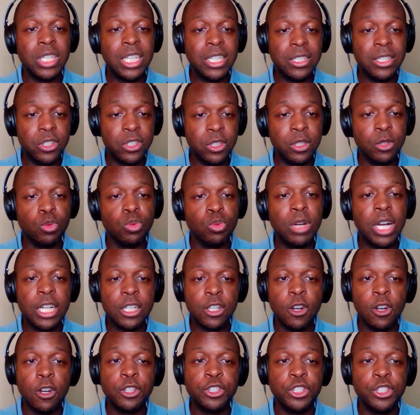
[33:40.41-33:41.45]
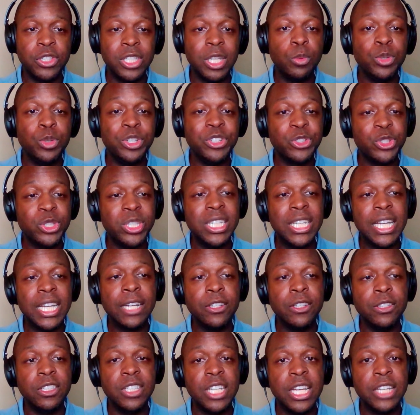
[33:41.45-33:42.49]
into the rock arches that we are seeing out
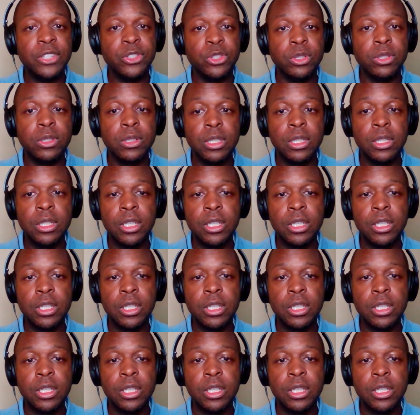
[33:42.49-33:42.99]
in the desert.